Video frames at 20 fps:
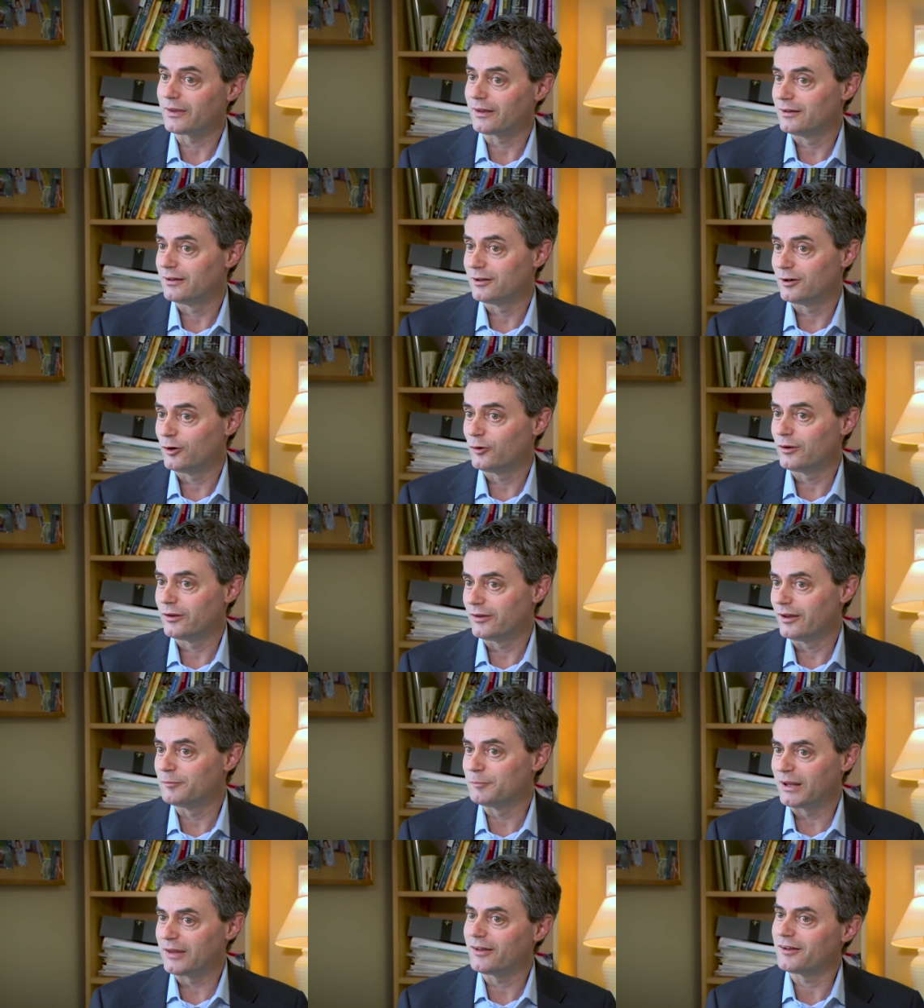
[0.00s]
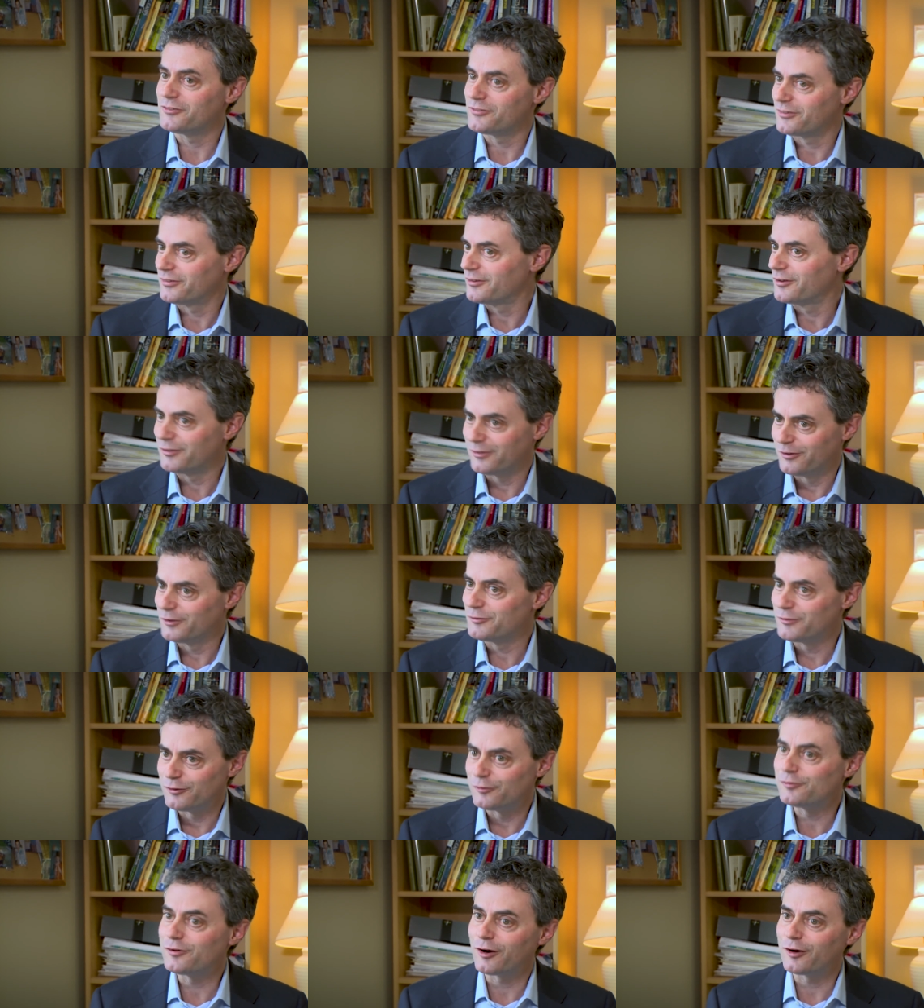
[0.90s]
You know, and, I mean, that's the, the,
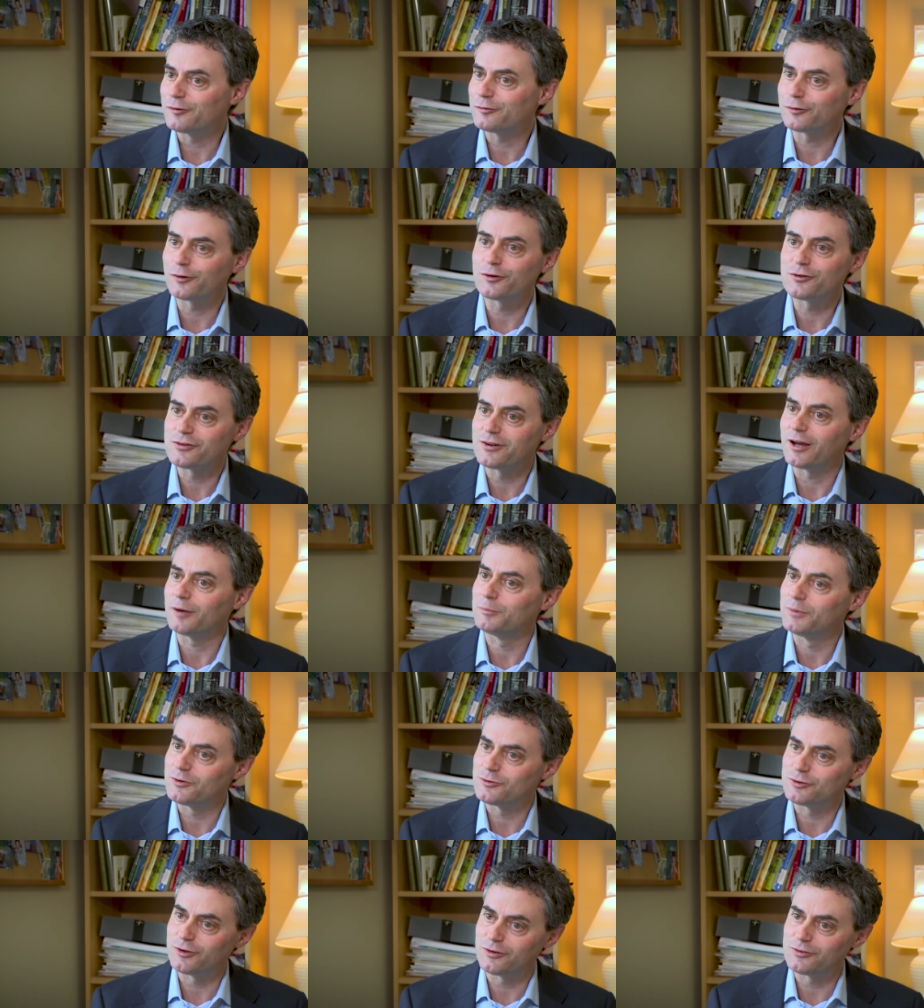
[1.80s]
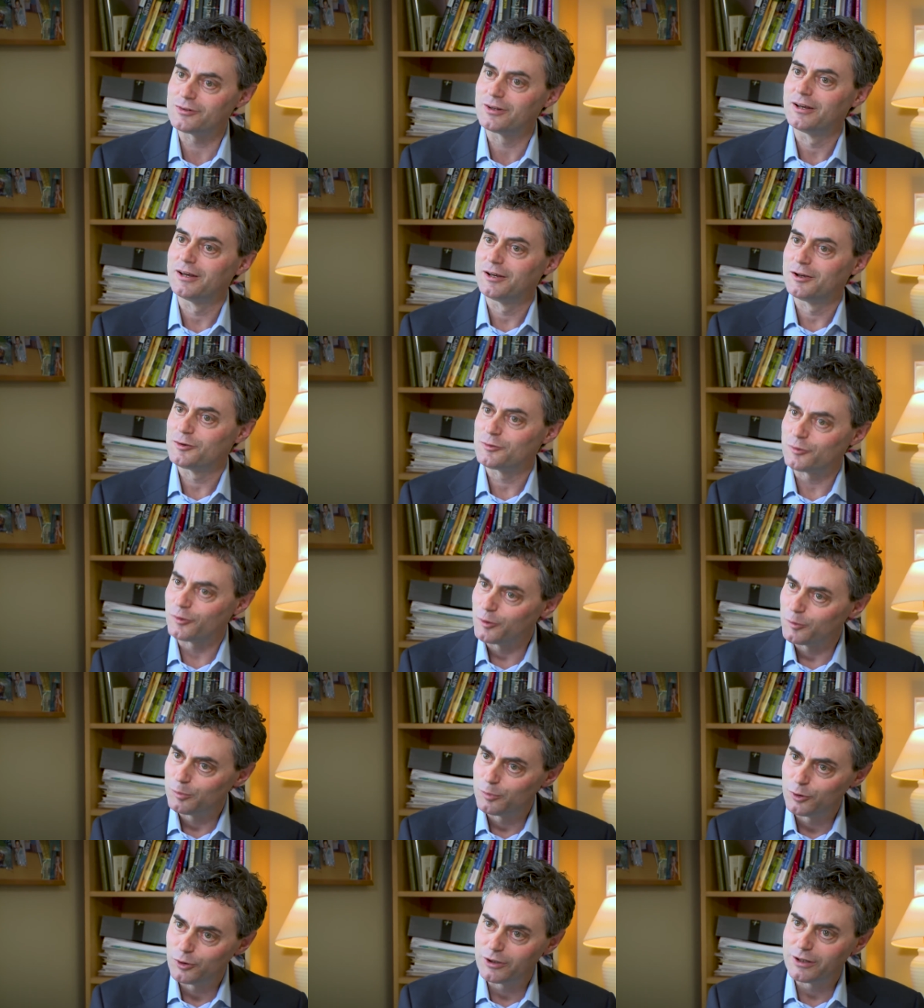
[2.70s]
the very first step, is just sort
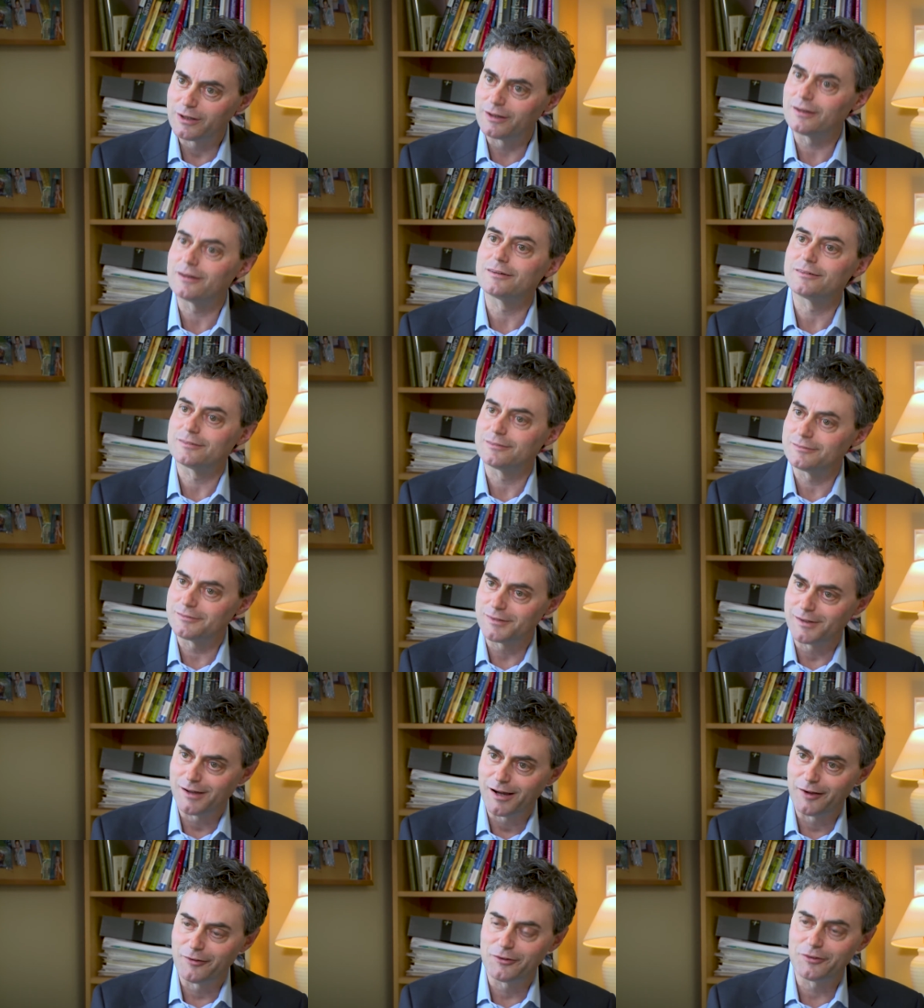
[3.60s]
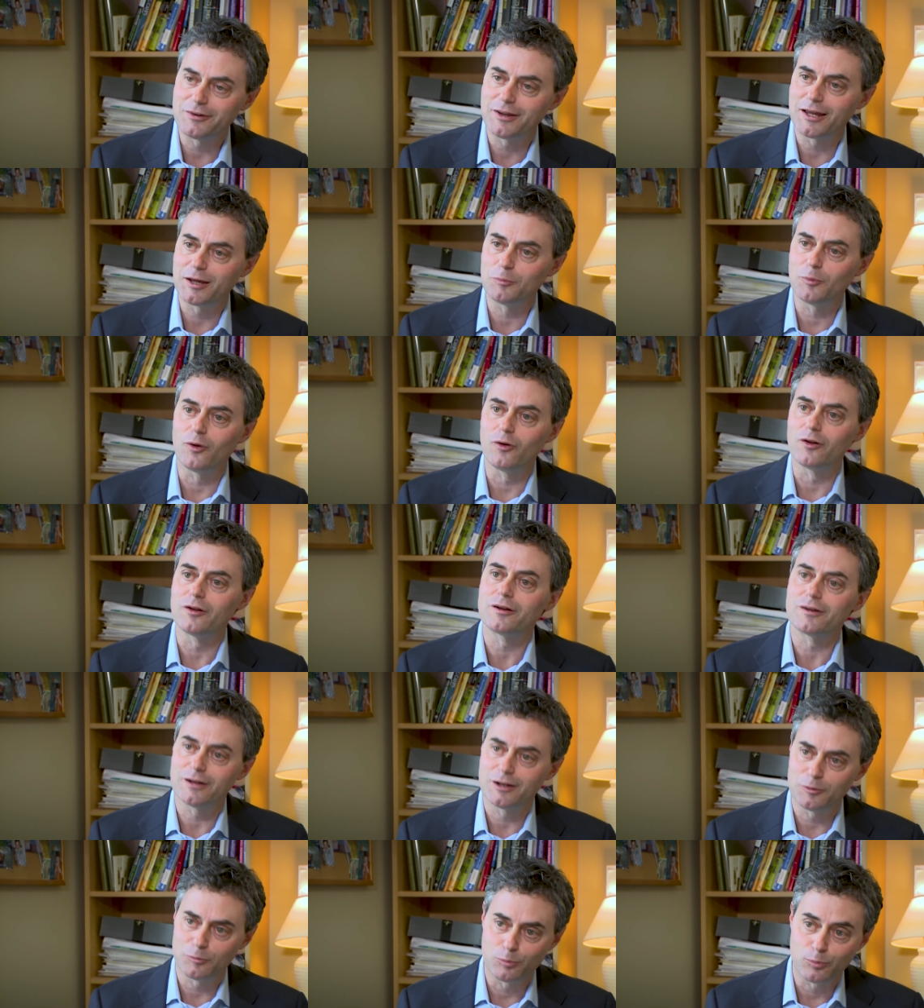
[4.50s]
of putting it on the table
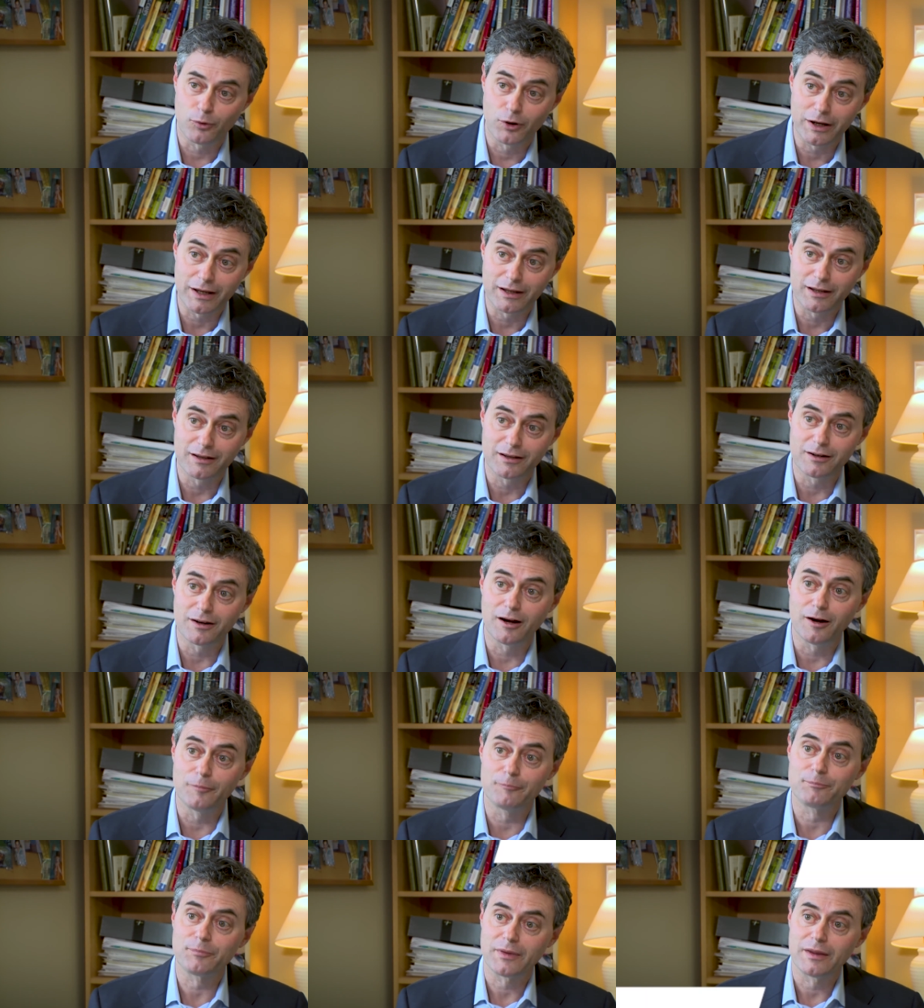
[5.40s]
and bringing it up.